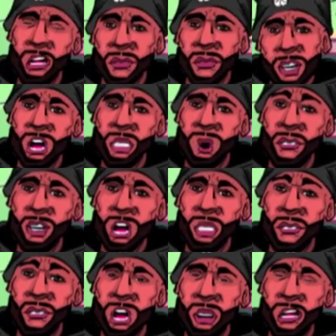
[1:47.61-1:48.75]
plenty of people
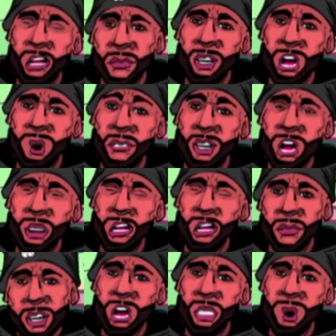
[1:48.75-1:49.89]
all around the world that speak
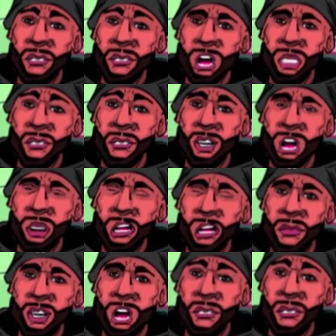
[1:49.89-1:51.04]
English, people that speak
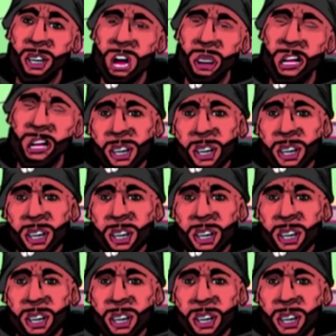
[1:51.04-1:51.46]
Spanish. Are they in